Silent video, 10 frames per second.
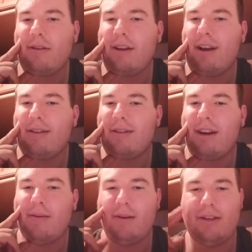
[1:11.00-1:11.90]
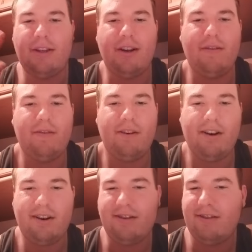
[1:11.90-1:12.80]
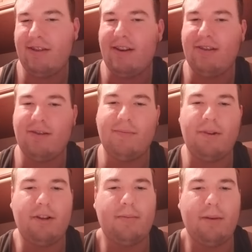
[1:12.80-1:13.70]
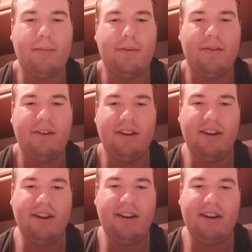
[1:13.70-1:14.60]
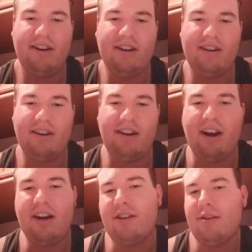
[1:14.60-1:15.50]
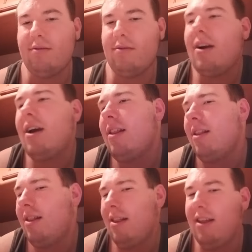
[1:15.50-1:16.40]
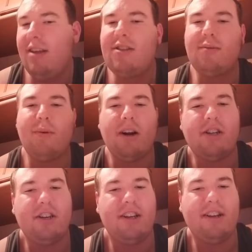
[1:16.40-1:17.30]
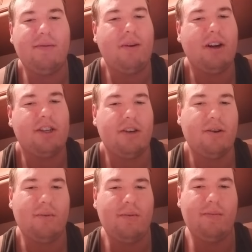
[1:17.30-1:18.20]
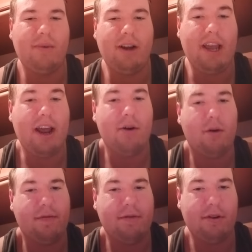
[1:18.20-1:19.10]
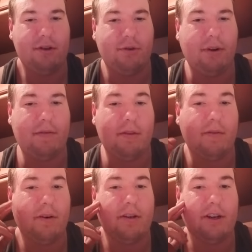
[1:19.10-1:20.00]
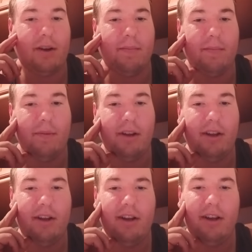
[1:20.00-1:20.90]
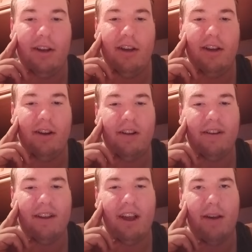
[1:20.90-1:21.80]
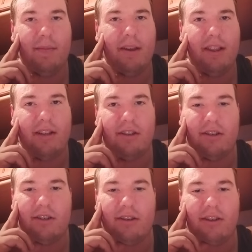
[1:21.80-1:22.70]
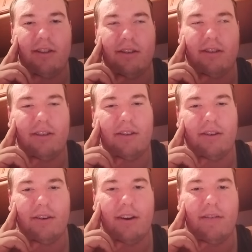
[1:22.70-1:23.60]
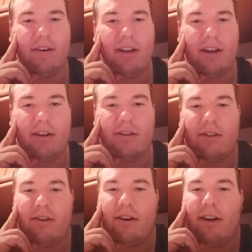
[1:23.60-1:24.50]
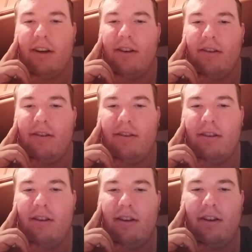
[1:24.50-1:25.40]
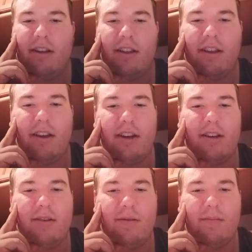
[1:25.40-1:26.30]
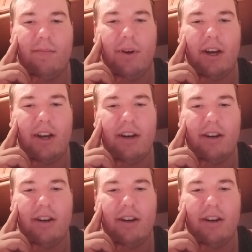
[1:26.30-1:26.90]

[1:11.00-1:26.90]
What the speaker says: outside of myself, 100,000 plus people, got to at least watch it or again or enjoy it for the first time. I mean, it's just a great, like, just a great thing. But